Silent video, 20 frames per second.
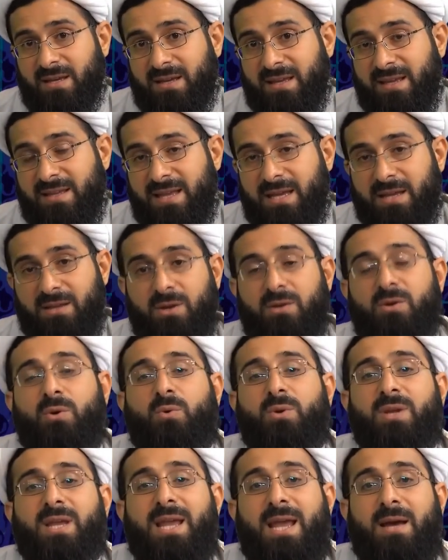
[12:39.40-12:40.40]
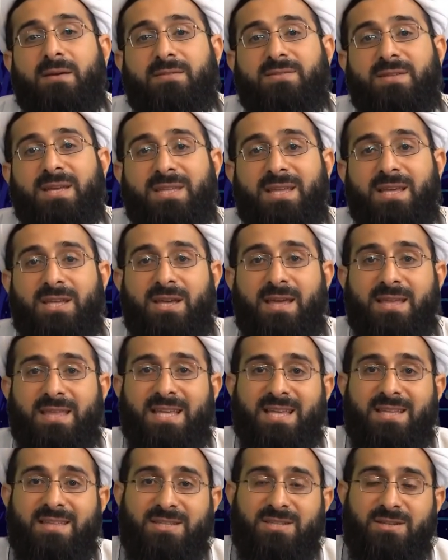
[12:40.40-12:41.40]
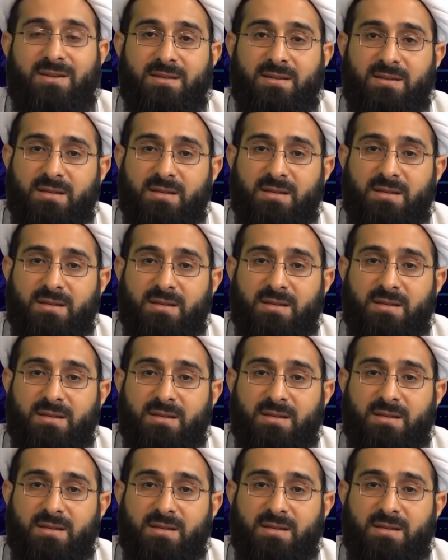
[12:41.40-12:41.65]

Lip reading: They not only have physical needs,